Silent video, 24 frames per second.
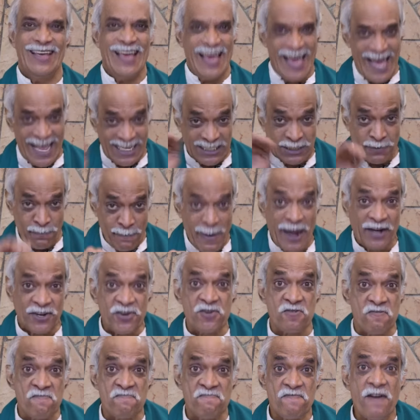as a
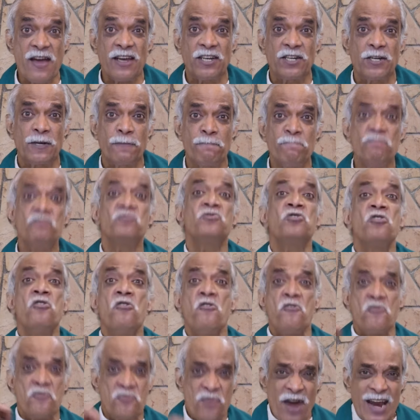matter of fact,
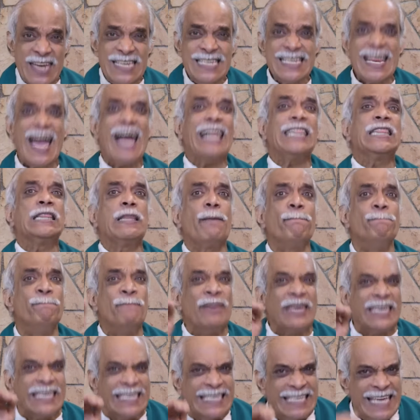right at the
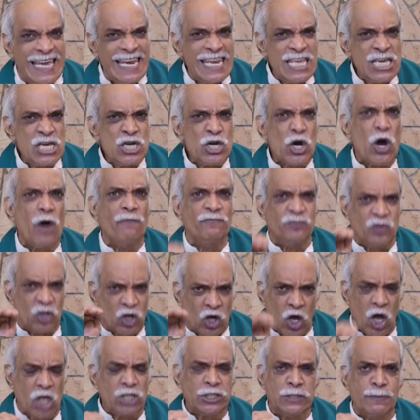beginning of the
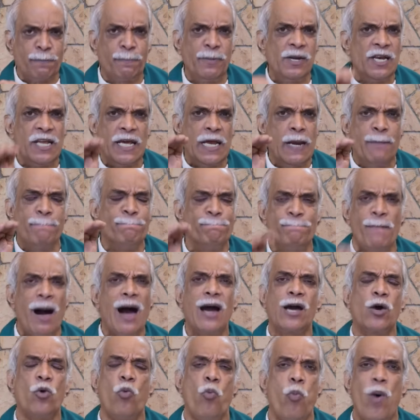gospel in
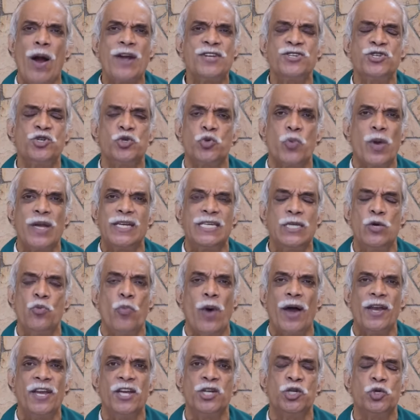Mark 1,
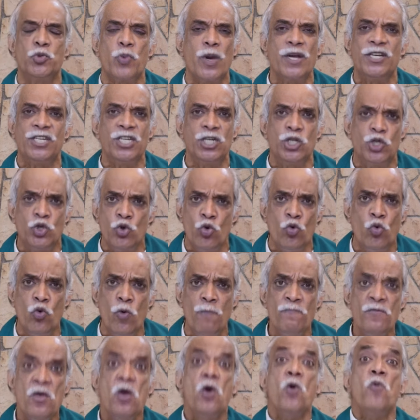21 and 22,
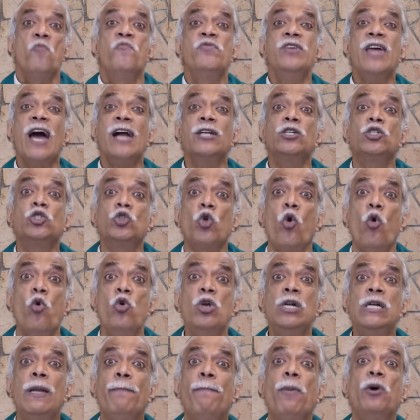we are
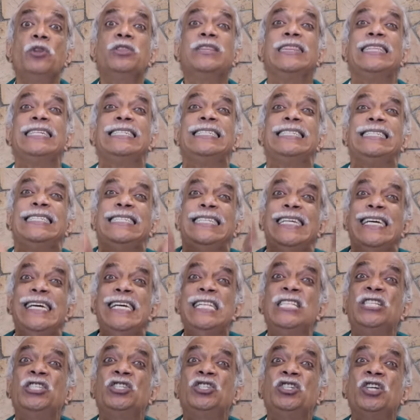told about the
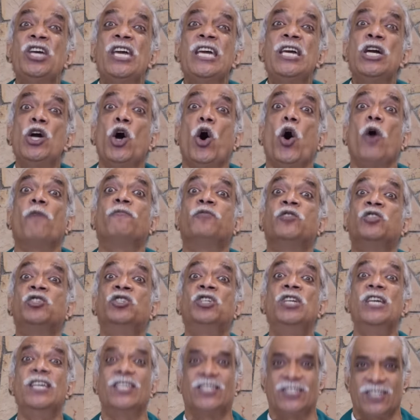teaching of
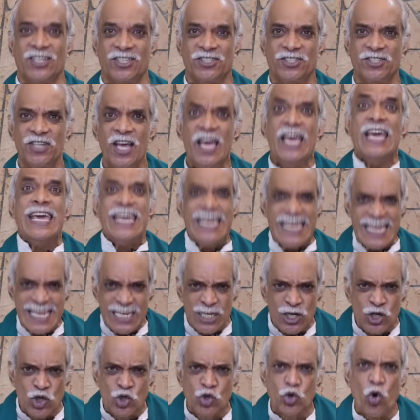Jesus.
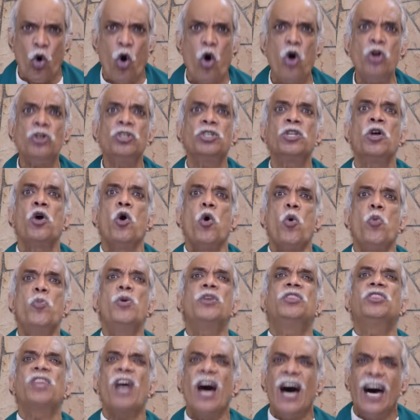He taught
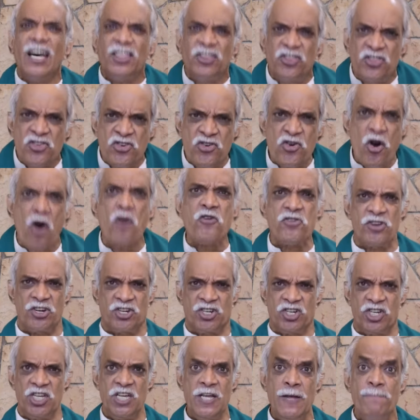with
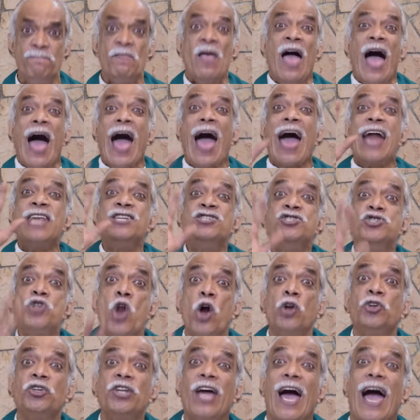authority and
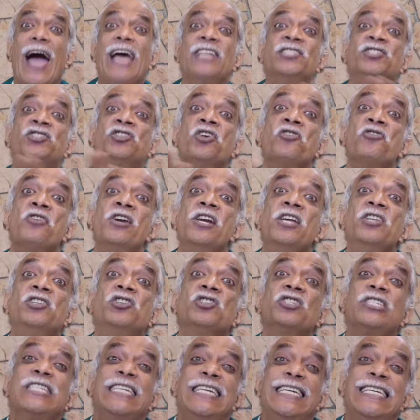not as the
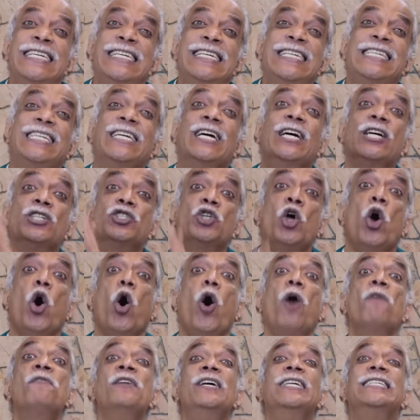religious leaders
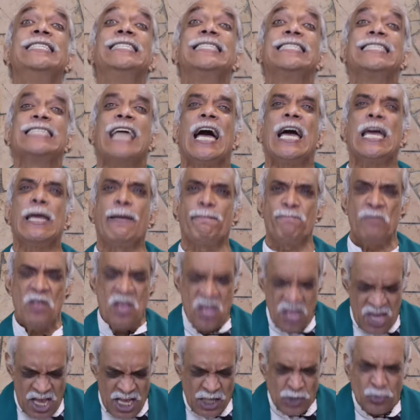of his time.
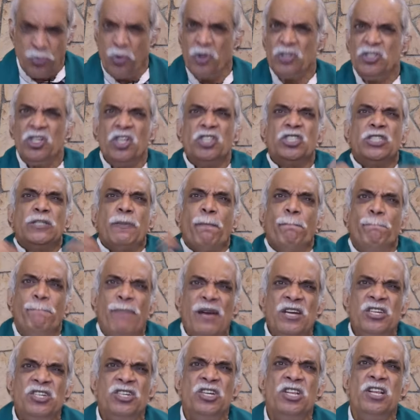His was a
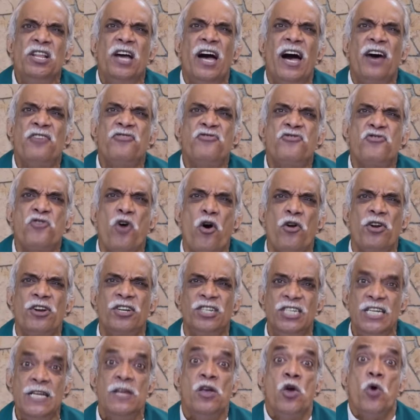special
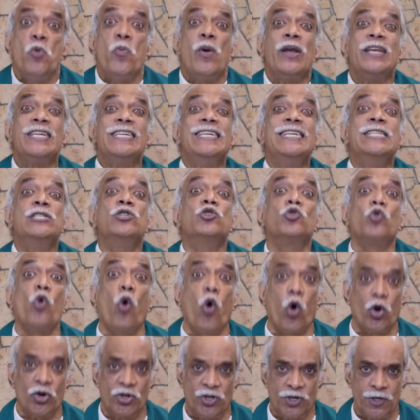authority when he taught.
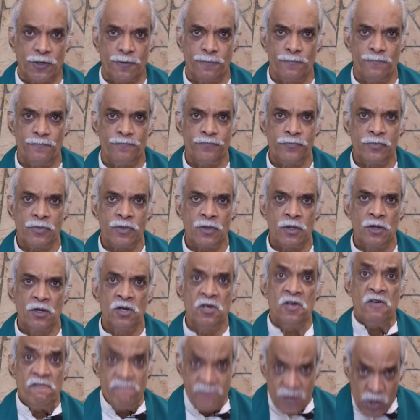
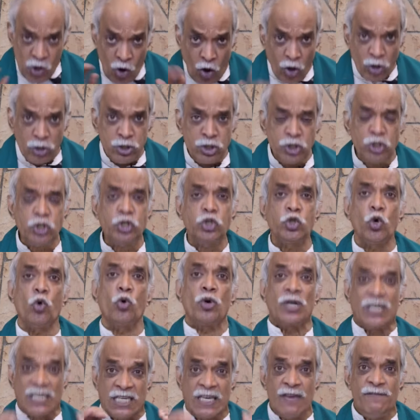We are
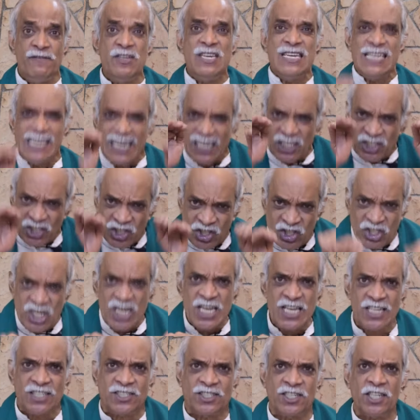also given a
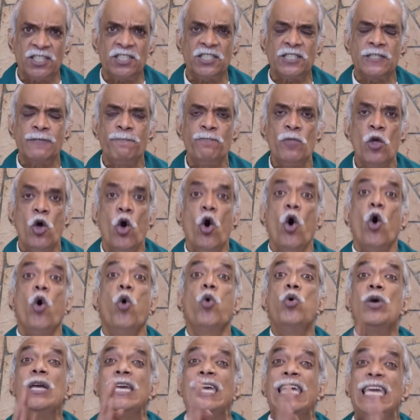Jesus
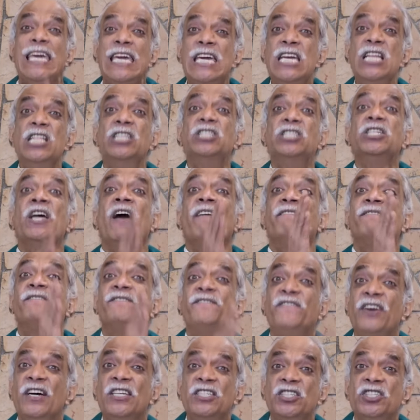who heals
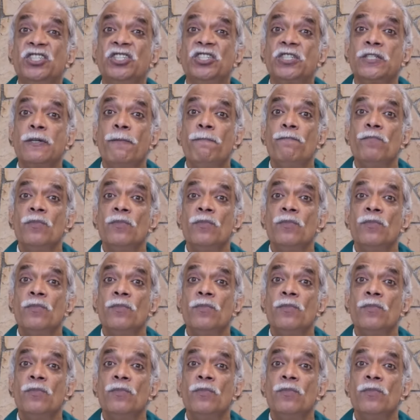first.